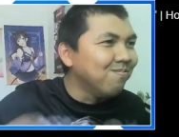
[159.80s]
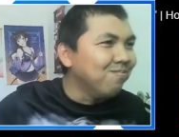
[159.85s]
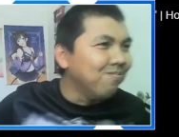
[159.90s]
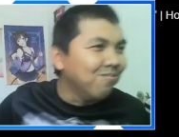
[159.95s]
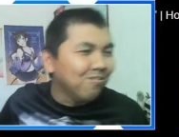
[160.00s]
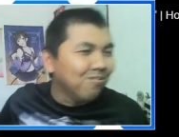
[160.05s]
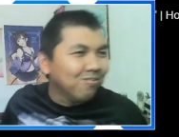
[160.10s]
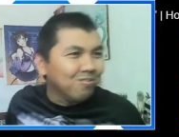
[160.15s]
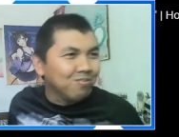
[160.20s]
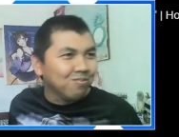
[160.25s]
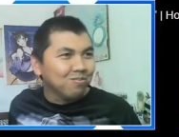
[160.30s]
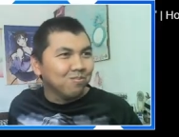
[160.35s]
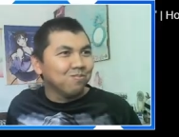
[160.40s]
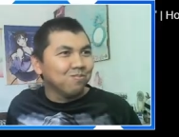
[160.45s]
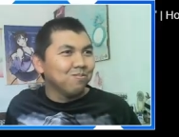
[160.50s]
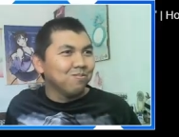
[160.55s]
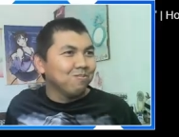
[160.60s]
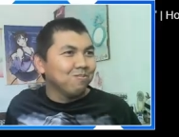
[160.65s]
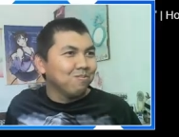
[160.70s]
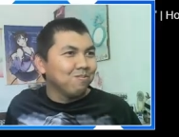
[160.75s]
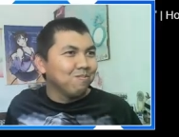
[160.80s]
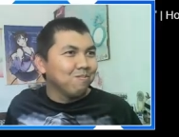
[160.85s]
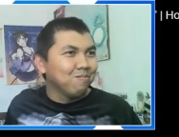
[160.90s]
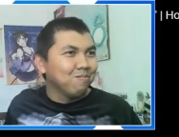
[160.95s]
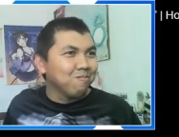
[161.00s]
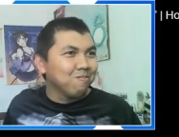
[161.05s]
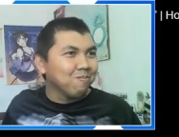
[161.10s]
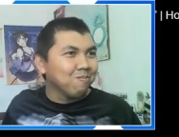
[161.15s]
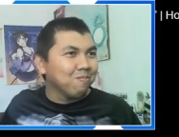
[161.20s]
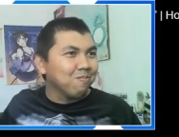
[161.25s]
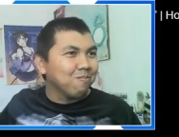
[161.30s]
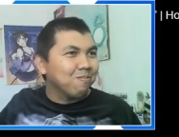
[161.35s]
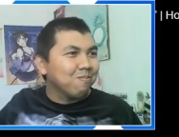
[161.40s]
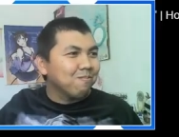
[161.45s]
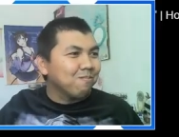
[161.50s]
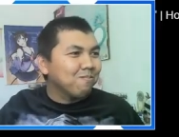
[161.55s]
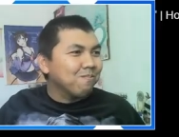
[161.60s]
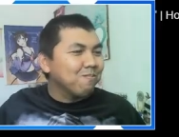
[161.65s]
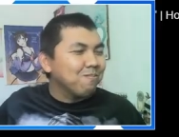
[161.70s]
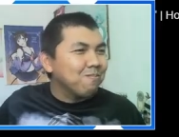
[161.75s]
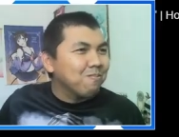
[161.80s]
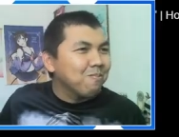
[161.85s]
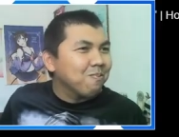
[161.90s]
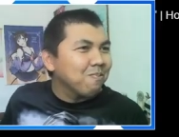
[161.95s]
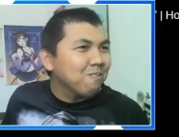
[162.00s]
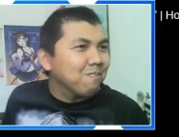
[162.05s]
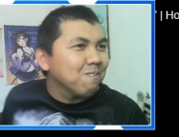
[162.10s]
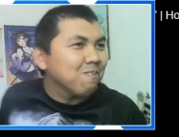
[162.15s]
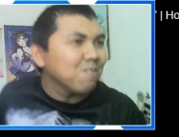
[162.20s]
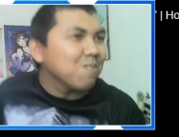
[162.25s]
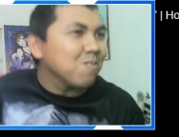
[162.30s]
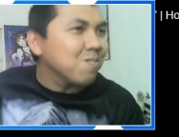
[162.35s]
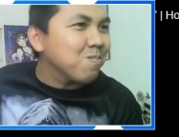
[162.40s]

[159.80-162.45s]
[no speech]